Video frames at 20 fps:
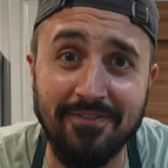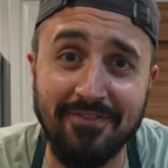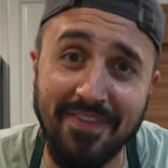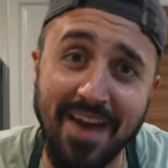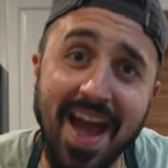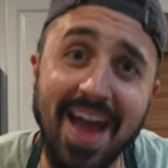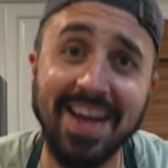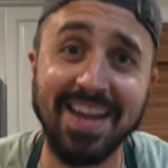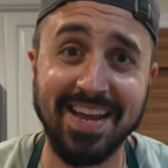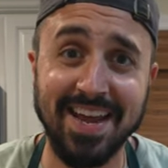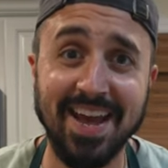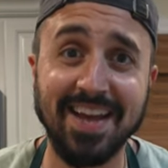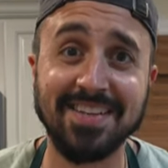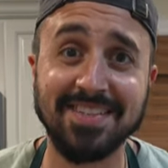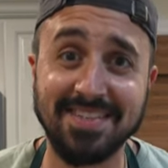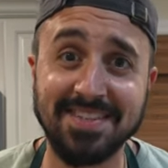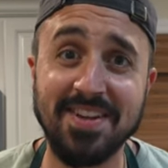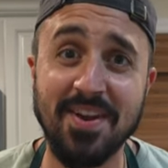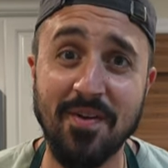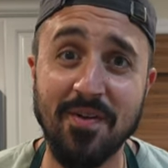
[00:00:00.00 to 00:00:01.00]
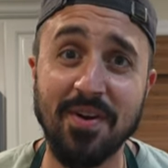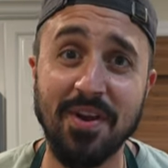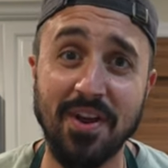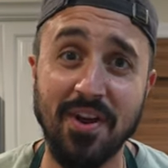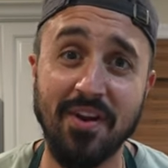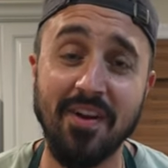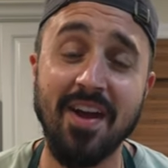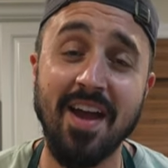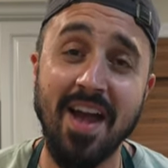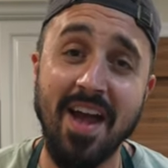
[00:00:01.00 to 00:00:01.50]
fatty
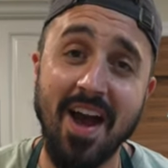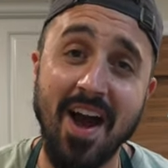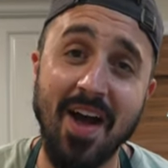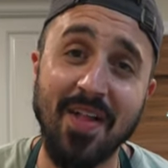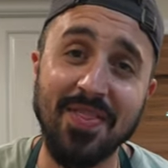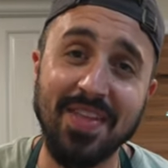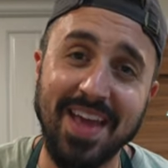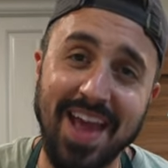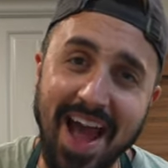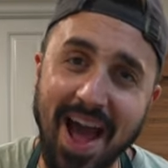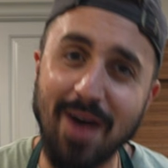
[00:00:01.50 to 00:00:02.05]
exterior on the